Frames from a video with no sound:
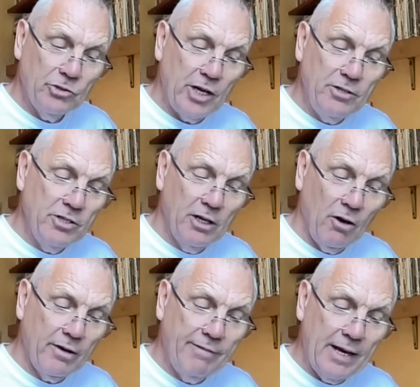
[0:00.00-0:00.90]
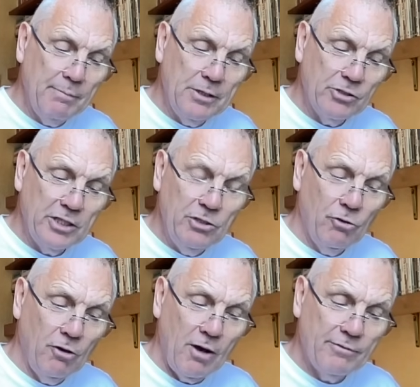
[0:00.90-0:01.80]
changing a lot of elements in
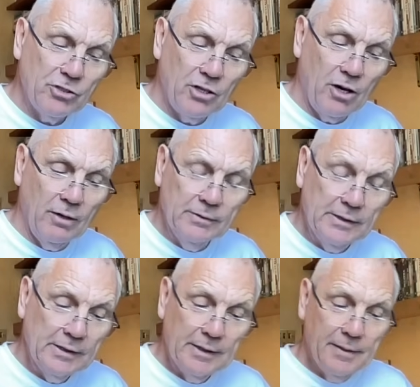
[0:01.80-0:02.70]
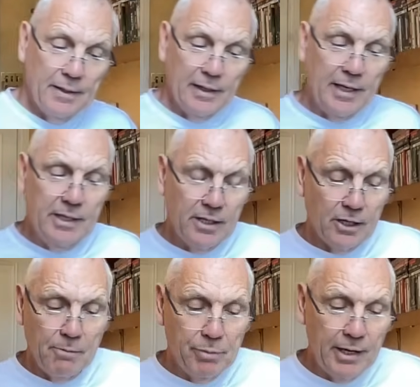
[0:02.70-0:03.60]
your lifestyle, leading a
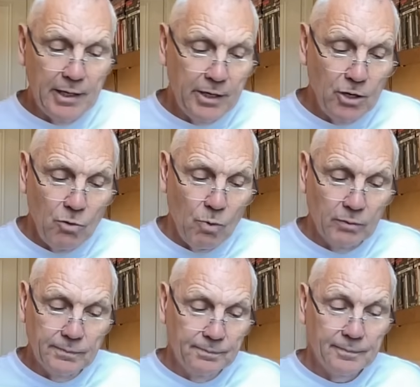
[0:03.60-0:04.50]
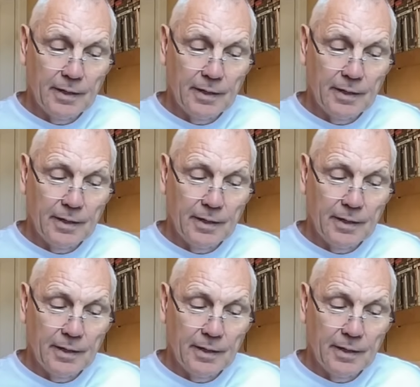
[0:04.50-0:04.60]
completely new one.